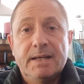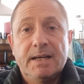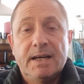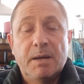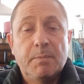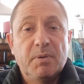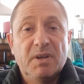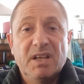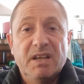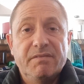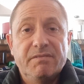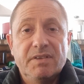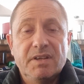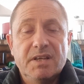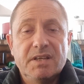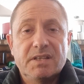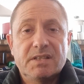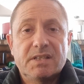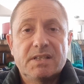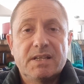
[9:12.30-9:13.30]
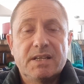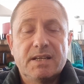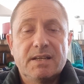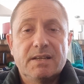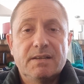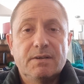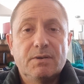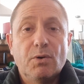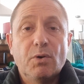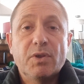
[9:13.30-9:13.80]
I believe these
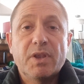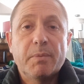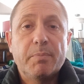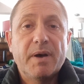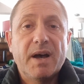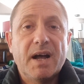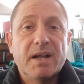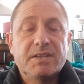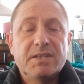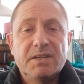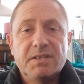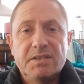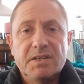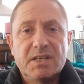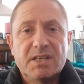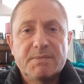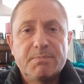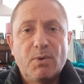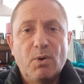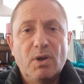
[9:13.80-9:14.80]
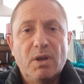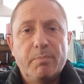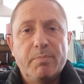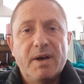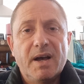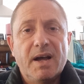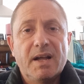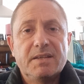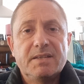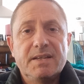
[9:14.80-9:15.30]
other parties, these smaller
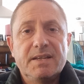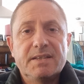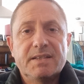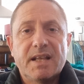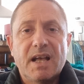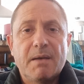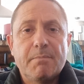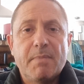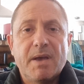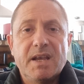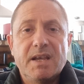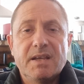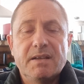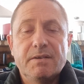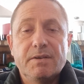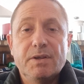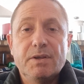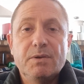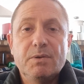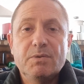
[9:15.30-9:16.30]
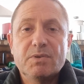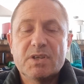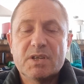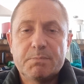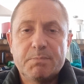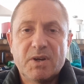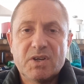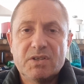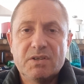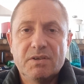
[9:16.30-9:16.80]
parties that are making news,
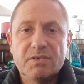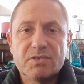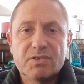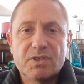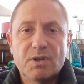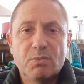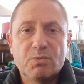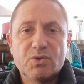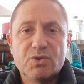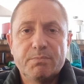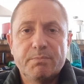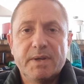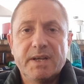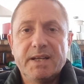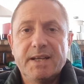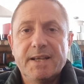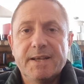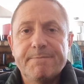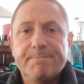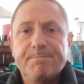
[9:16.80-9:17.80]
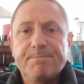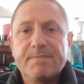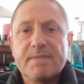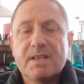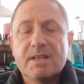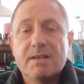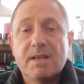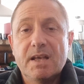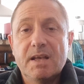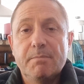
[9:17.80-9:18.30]
especially on social media,
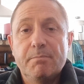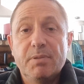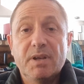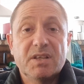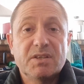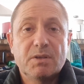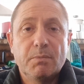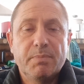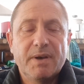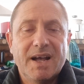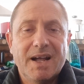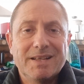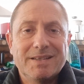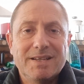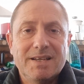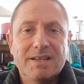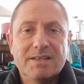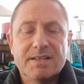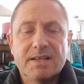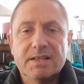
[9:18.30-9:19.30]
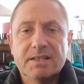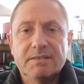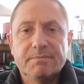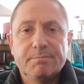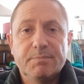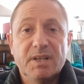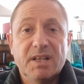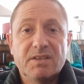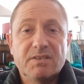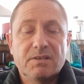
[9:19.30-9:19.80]
political parties and
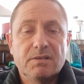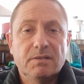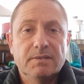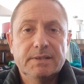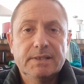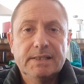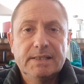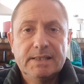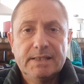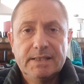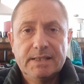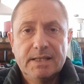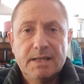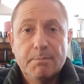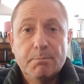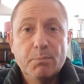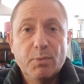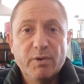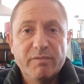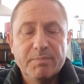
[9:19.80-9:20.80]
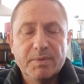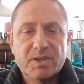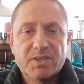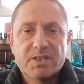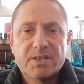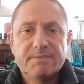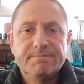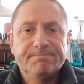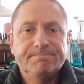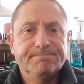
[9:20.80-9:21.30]
political
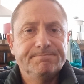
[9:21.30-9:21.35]
movements.